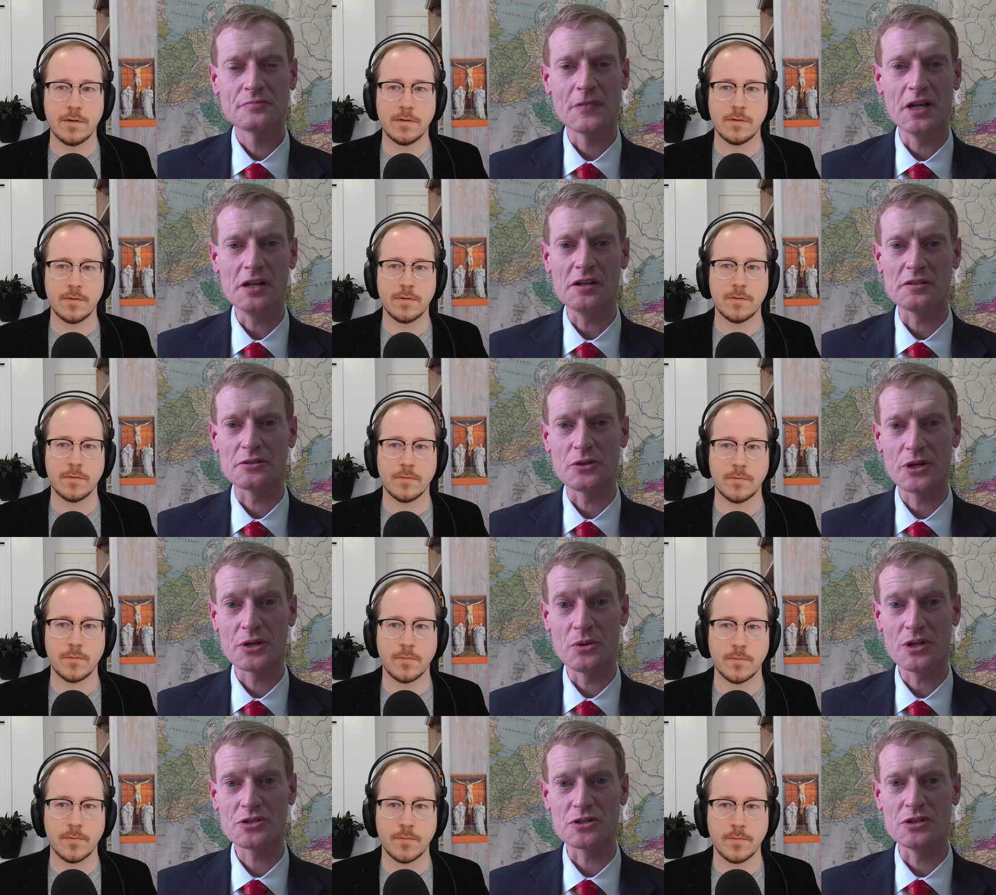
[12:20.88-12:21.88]
Speaker 1: Ah, great
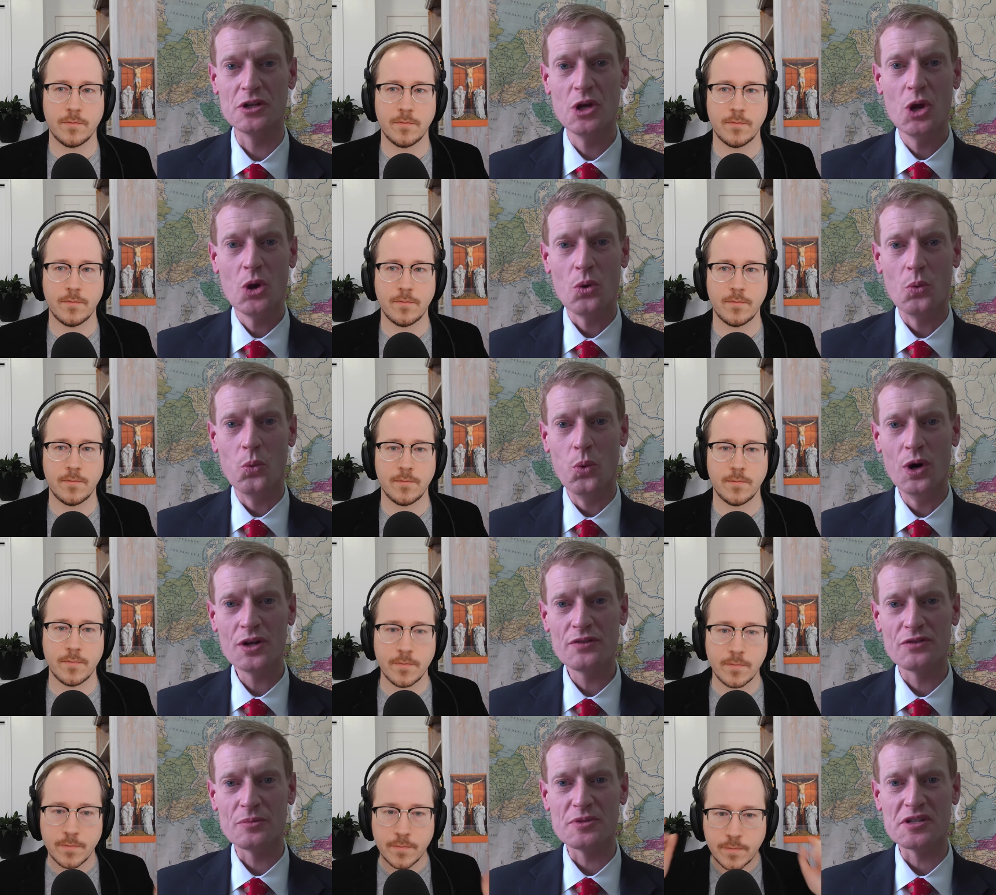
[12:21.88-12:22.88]
question.
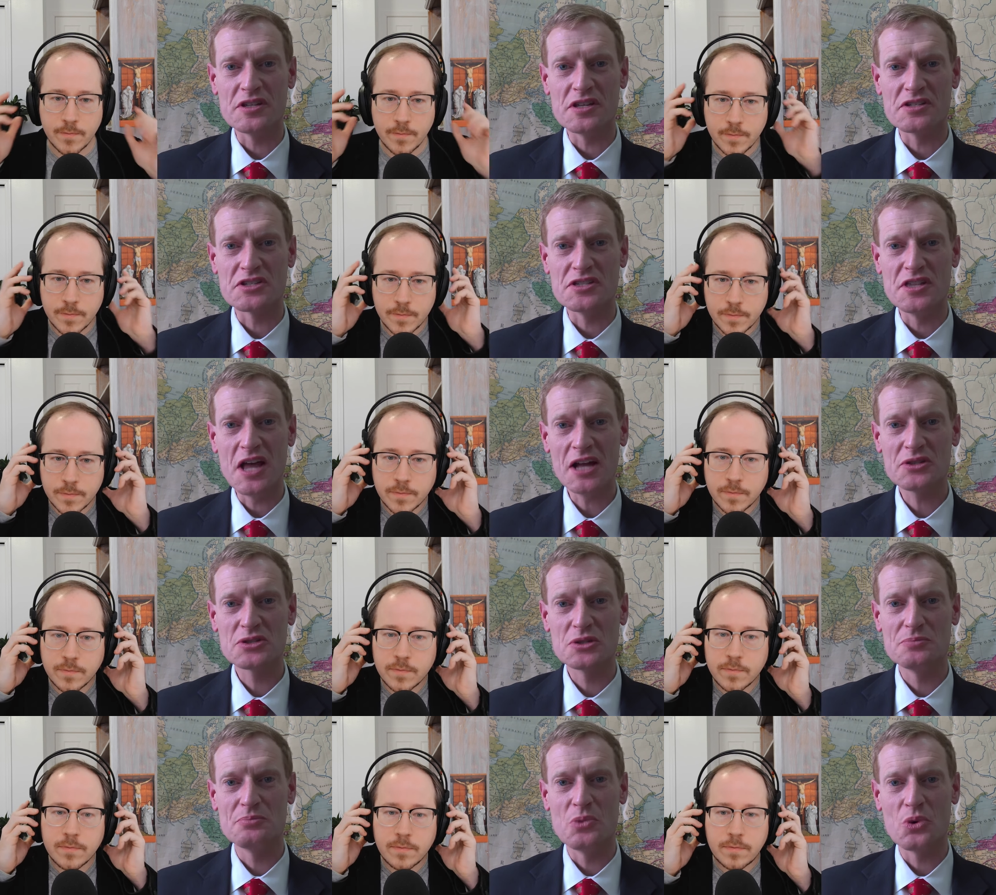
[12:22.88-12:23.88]
One of them is not
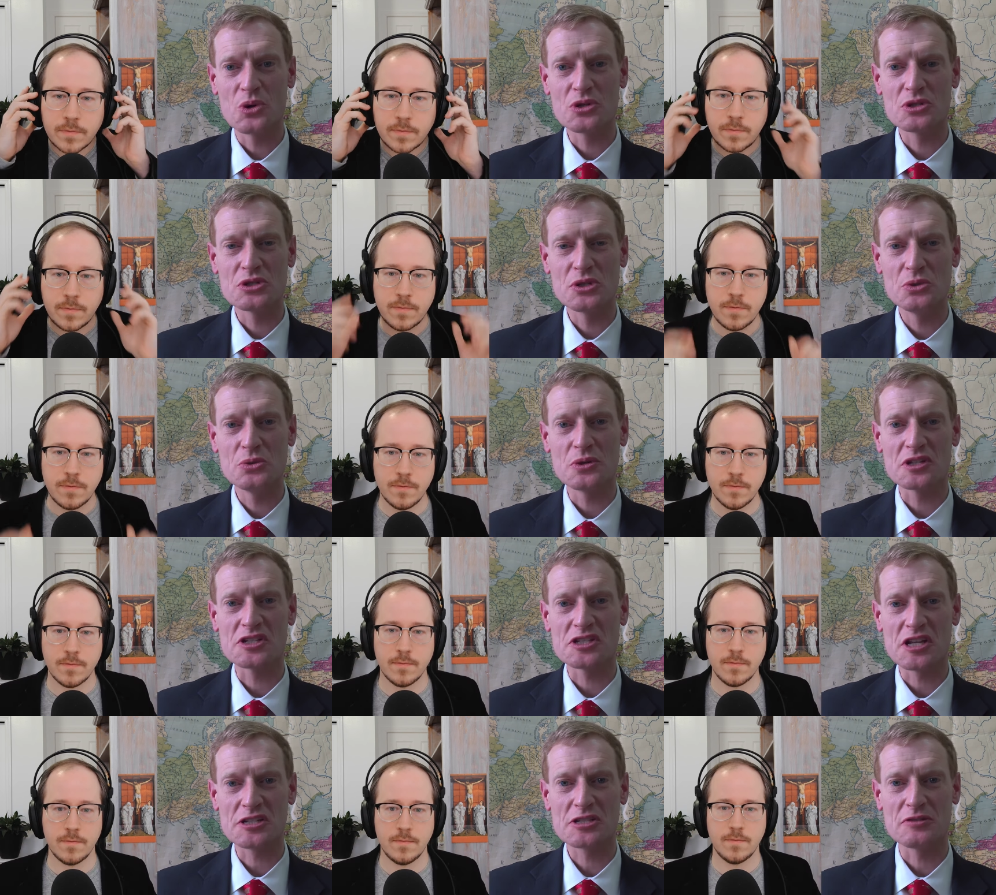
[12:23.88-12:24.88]
to mourn too
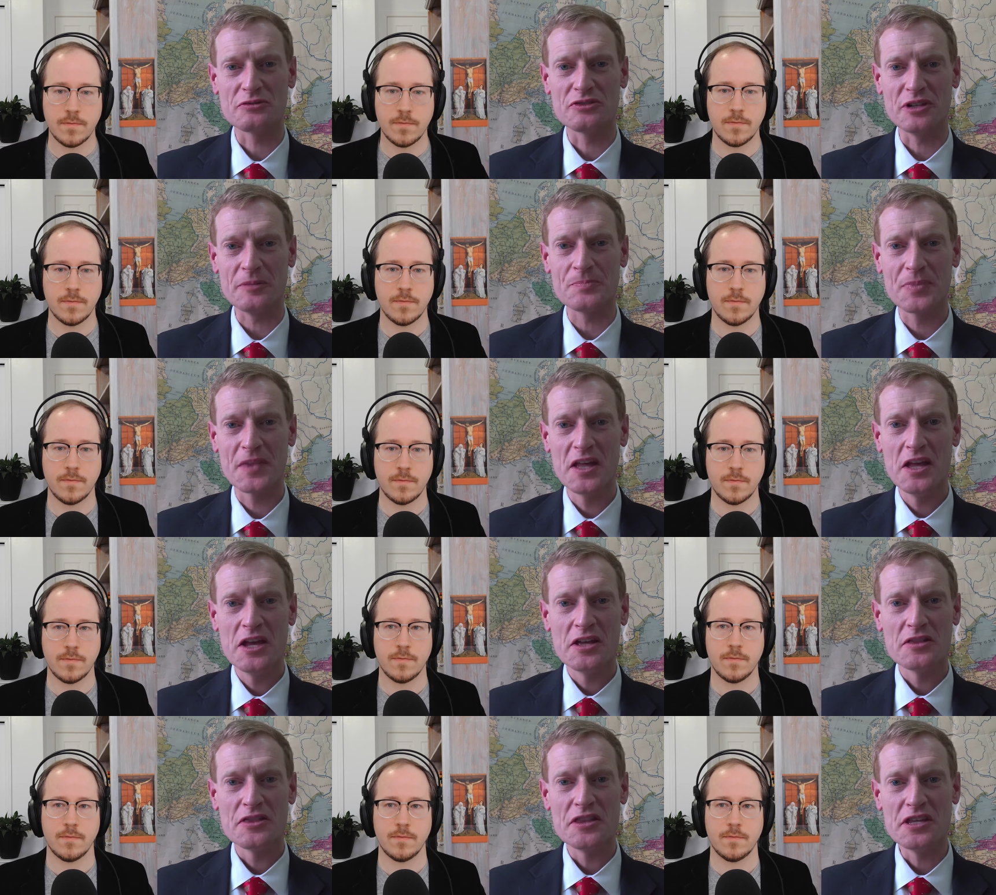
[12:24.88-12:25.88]
excessively.
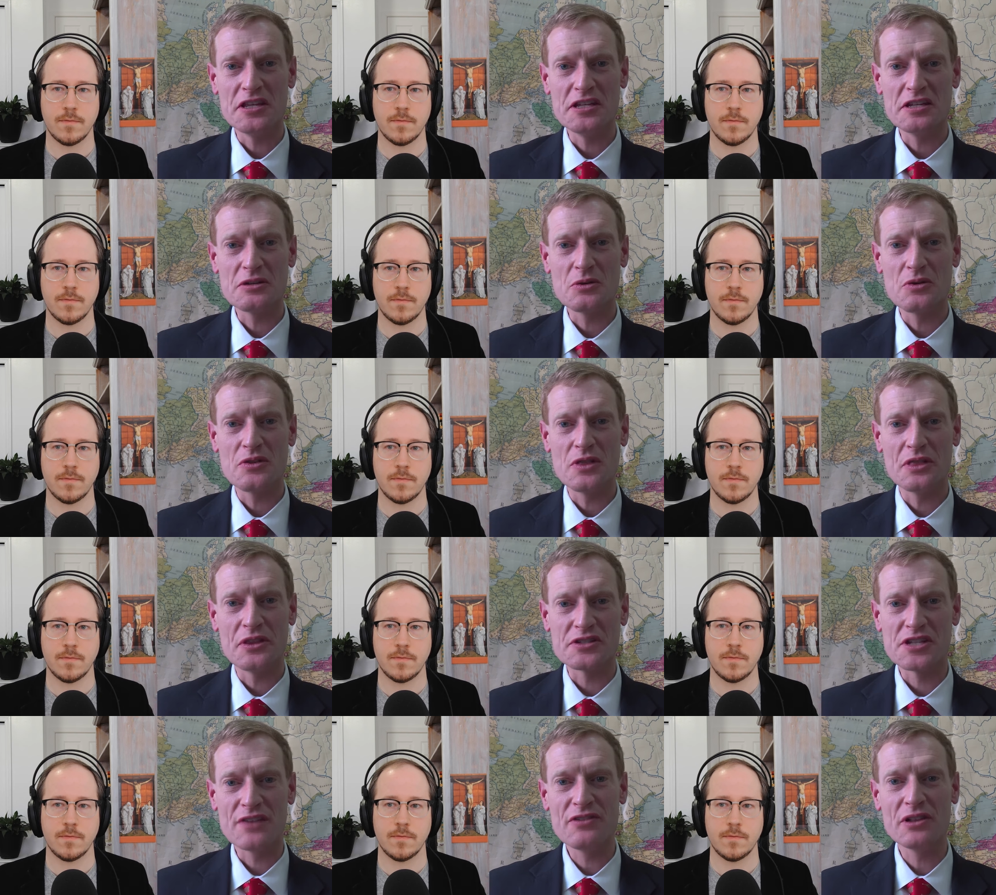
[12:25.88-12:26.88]
The, the
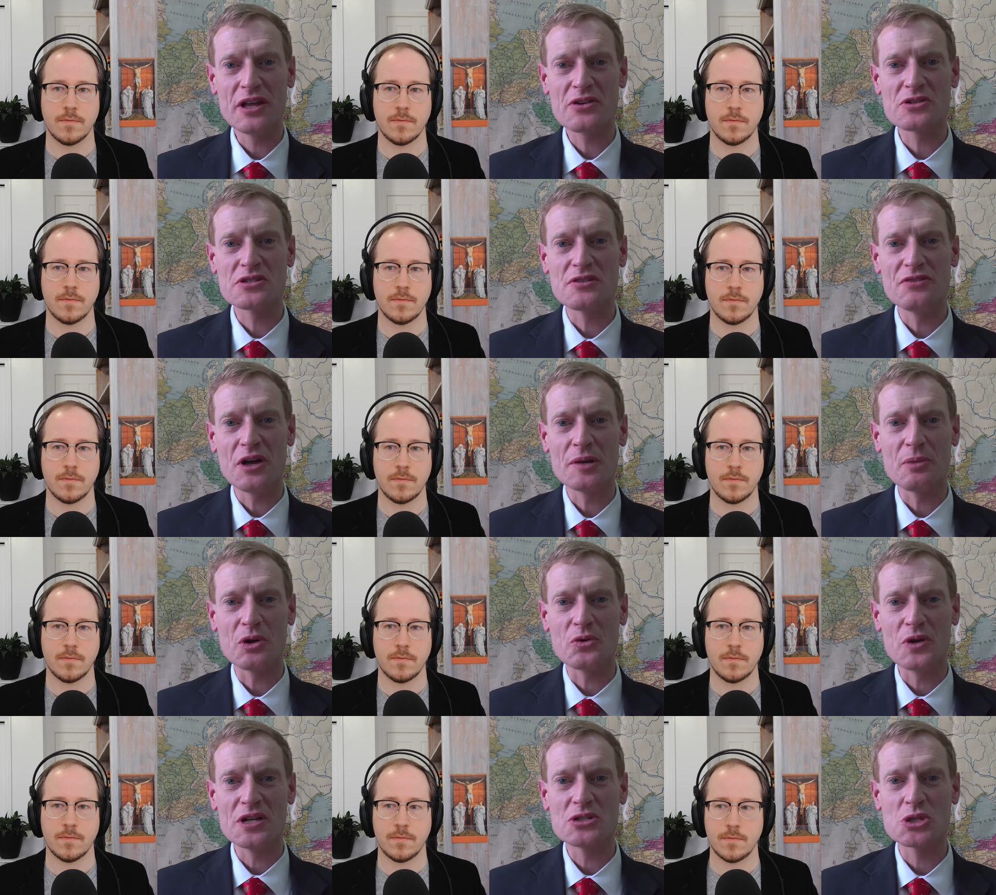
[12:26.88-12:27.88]
seven letters in the volume are
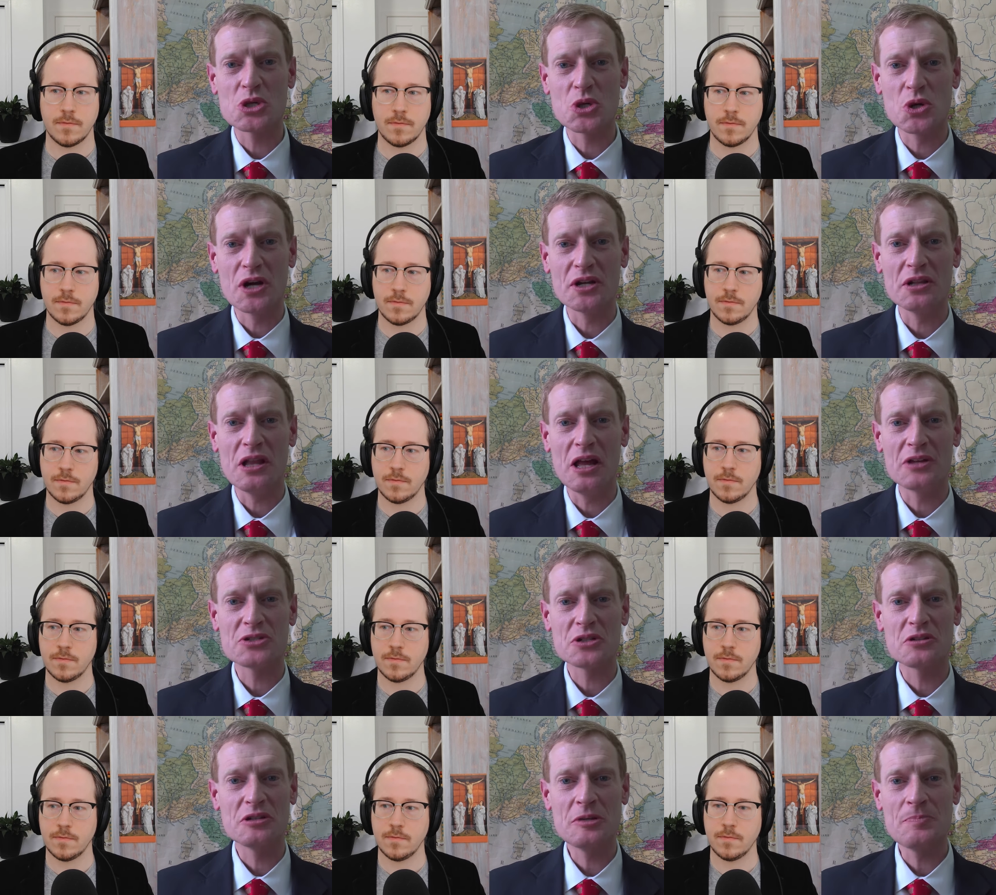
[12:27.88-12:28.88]
arranged
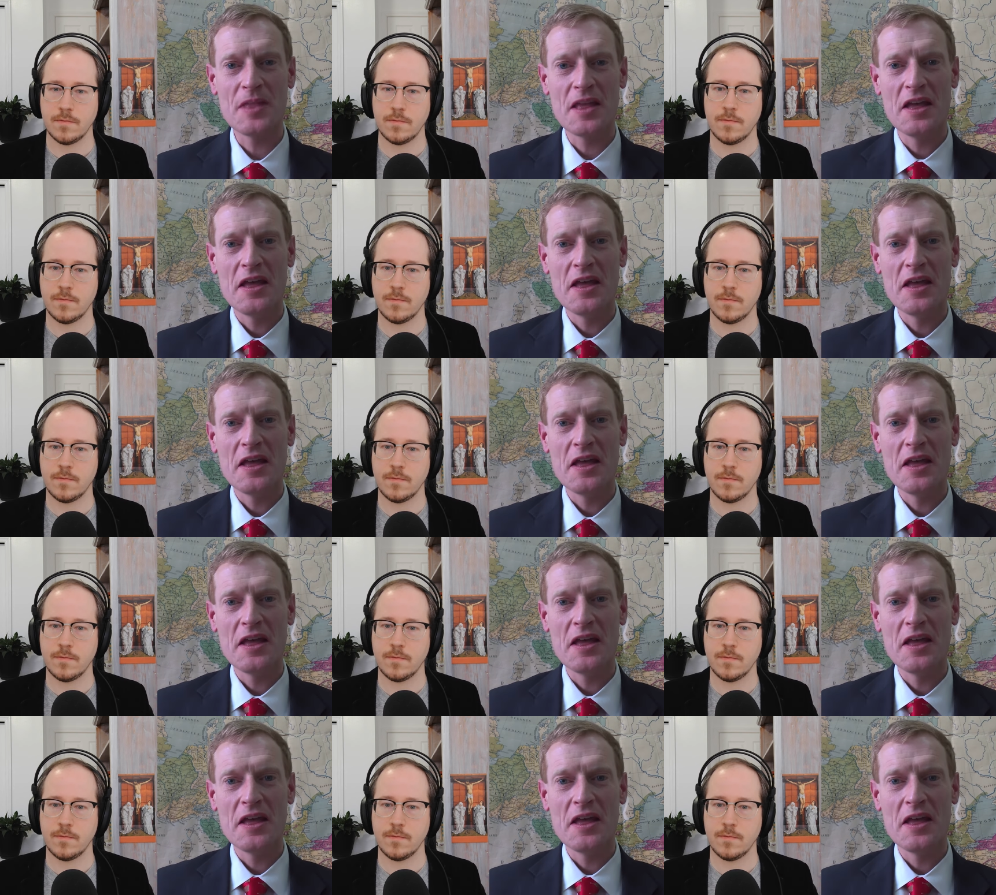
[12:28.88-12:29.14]
chronologically,